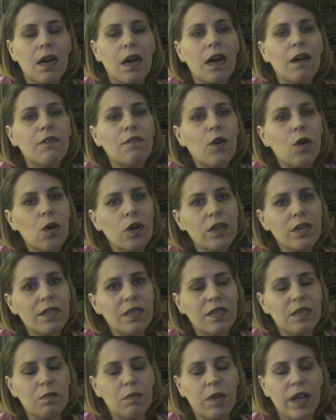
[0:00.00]
Of course
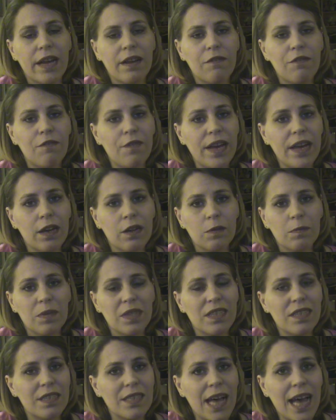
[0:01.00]
his plan failed,
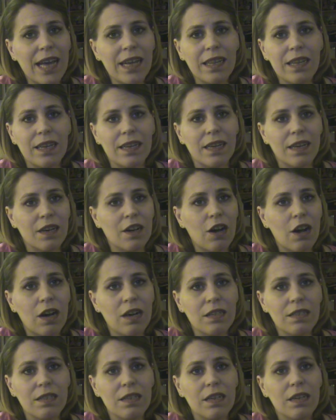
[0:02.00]
but sadly it
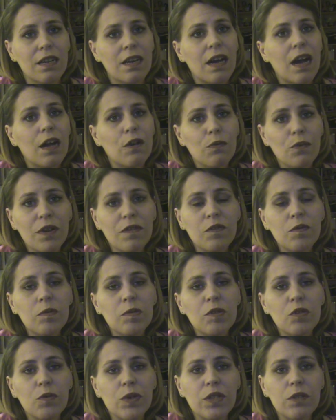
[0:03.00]
caused a rift
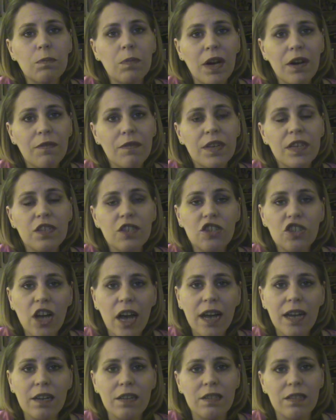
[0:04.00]
between Buffy and
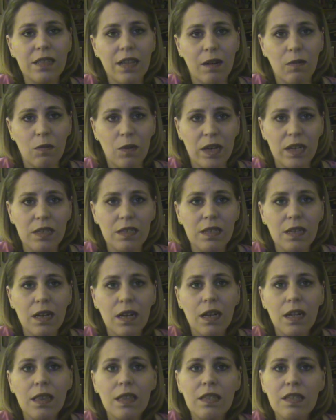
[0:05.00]
Giles that was
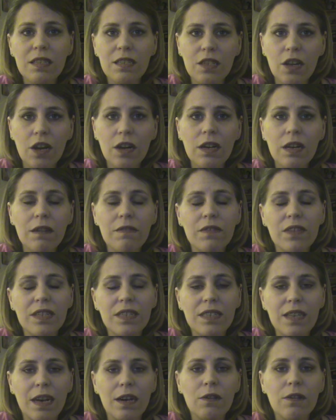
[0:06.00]
the start of the
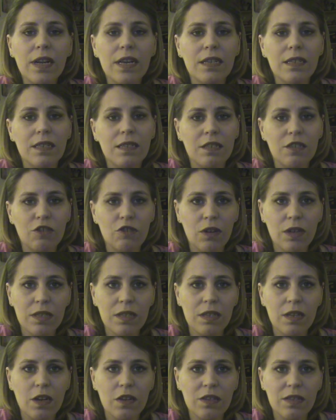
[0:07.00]
doubt and
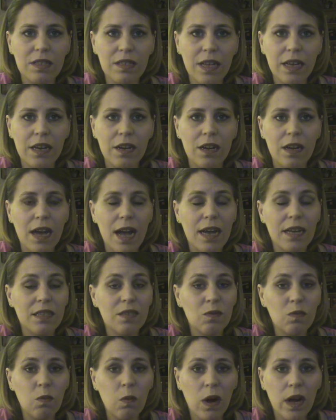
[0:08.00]
distrust in our Slayer.
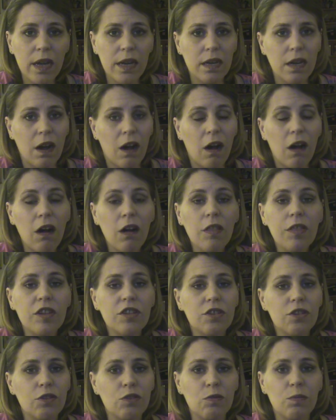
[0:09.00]
As one, all the
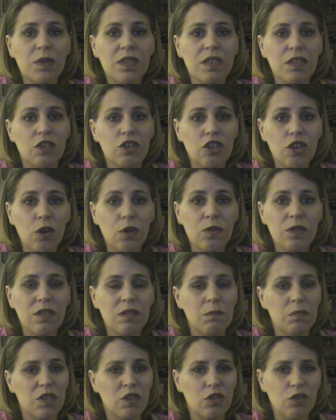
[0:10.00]
Scoobies and
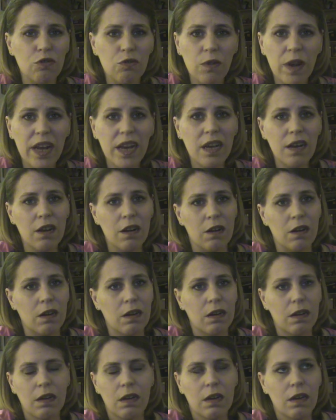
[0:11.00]
Chosen betray her.
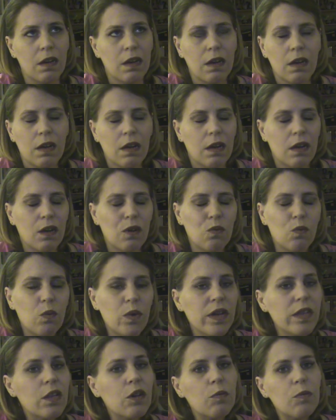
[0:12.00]

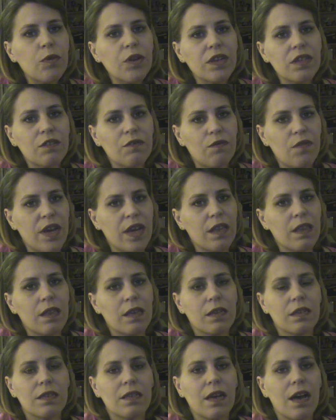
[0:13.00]
Willow brings Faith
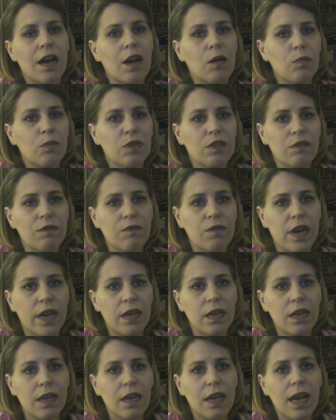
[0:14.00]
in to help with the
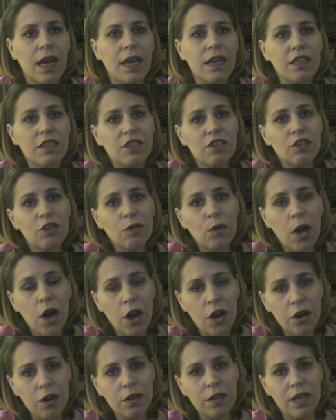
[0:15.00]
fight, and it's to
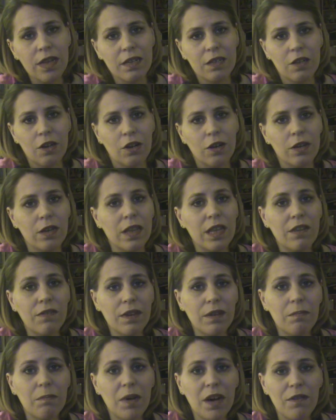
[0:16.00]
her they turn,
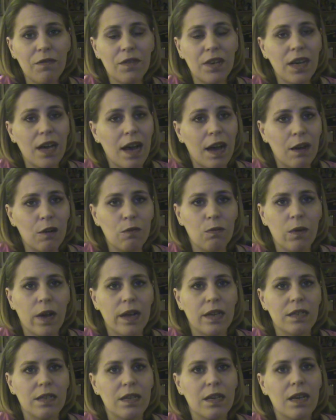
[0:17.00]
leaving Buffy
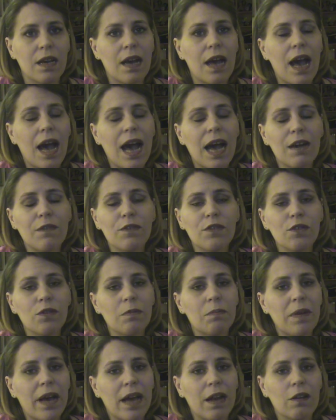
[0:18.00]
outright. After a
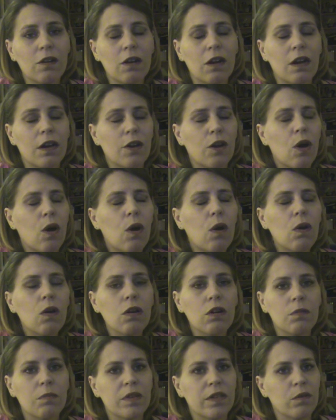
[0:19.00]
battle gone
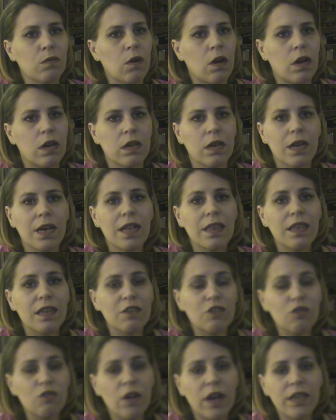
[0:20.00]
horribly wrong, they
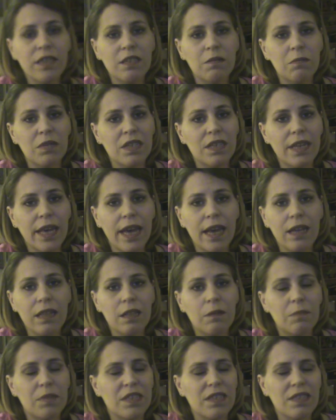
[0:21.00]
tried to beat
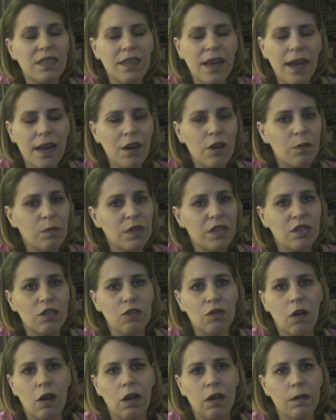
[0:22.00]
Caleb, but he's terribly
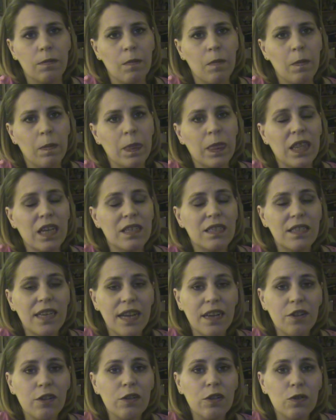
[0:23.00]
strong.
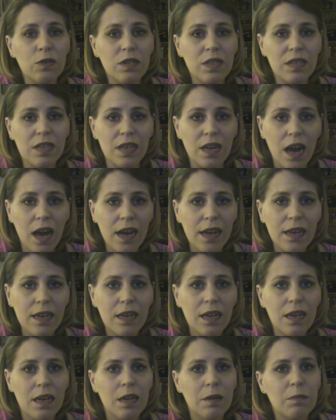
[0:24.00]
Xander loses an eye,
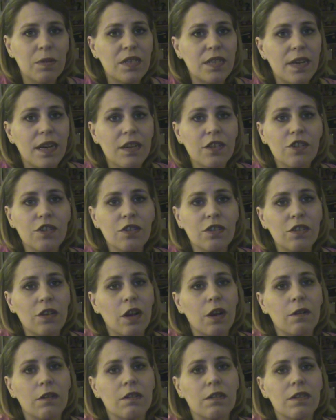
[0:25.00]
potentials
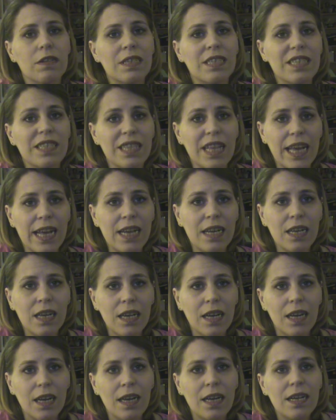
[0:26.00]
are slain.
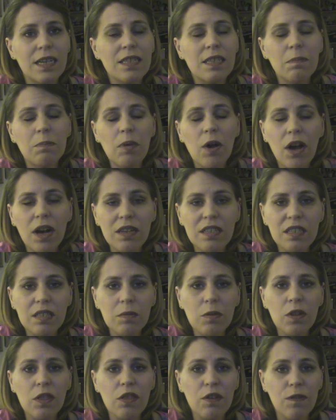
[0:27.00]
Is it
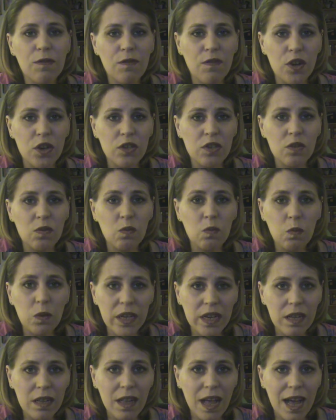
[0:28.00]
possible the first
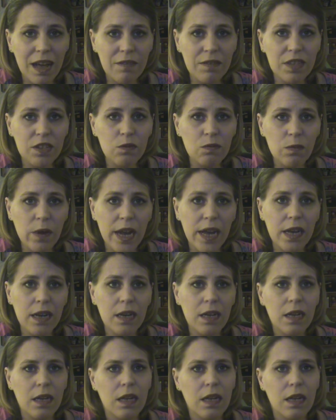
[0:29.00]
will have its reign?